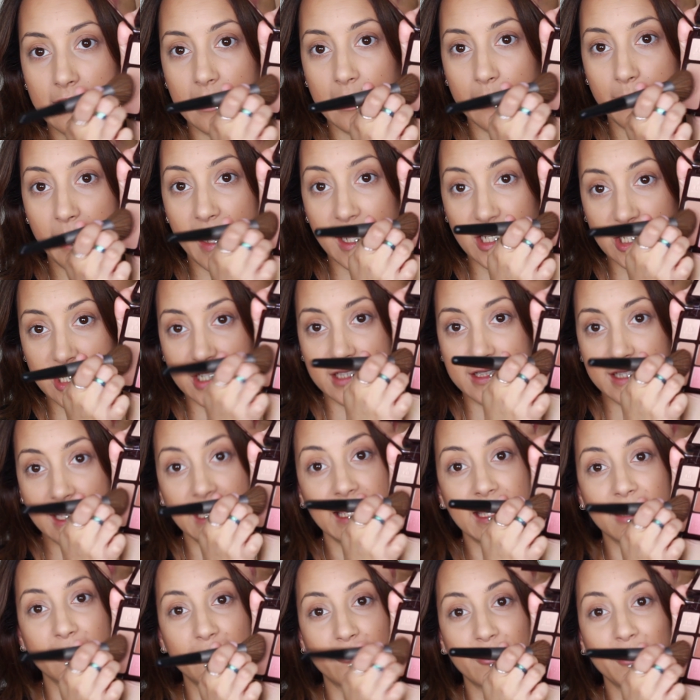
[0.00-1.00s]
actually
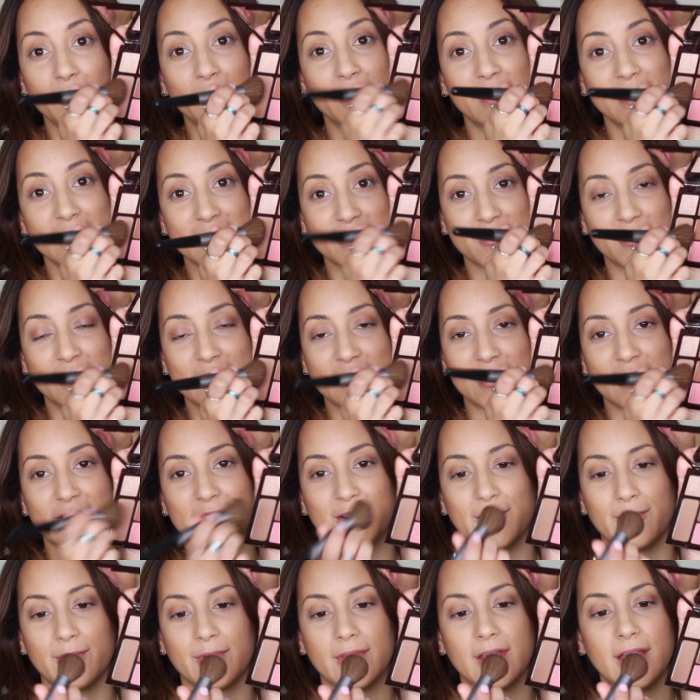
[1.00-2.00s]
taking from this one, so
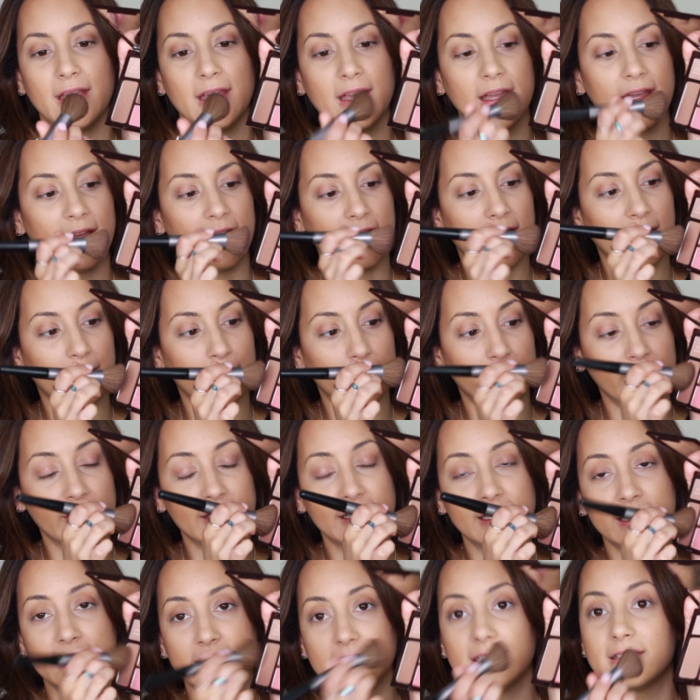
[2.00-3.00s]
you don't... I'm
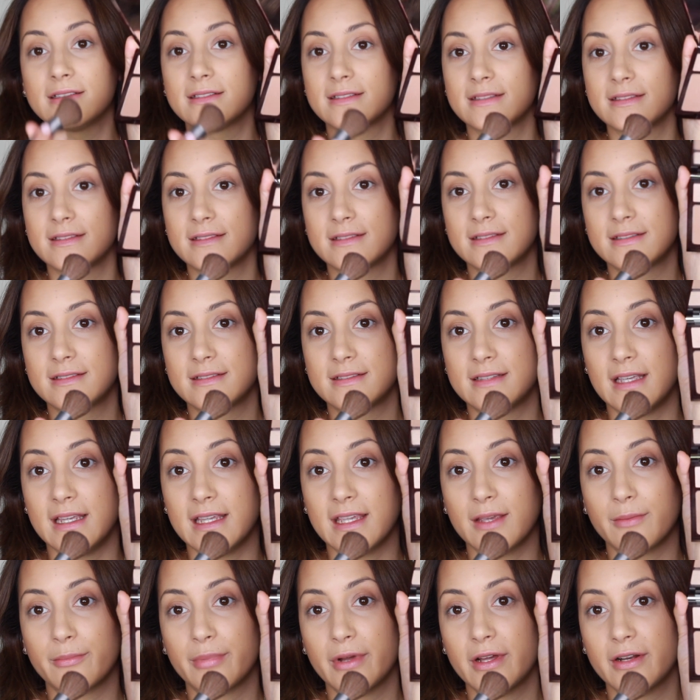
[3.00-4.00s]
really
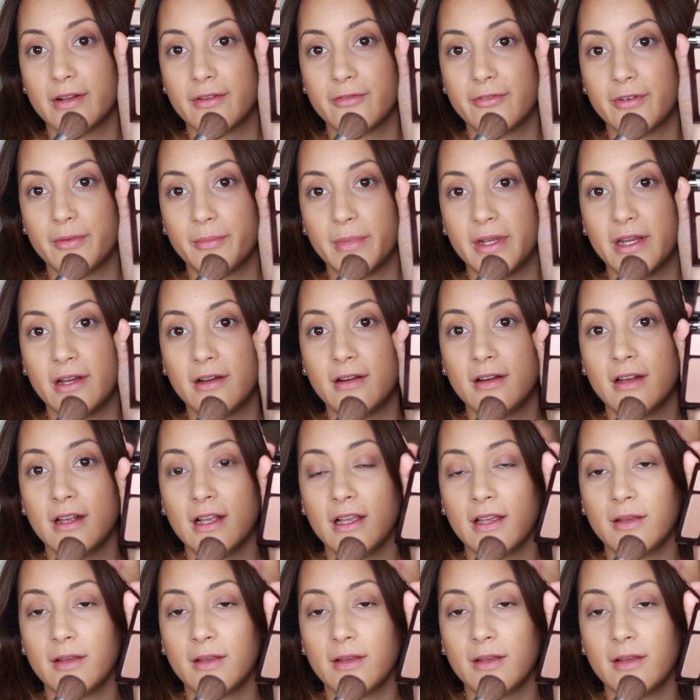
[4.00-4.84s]
taking product from here,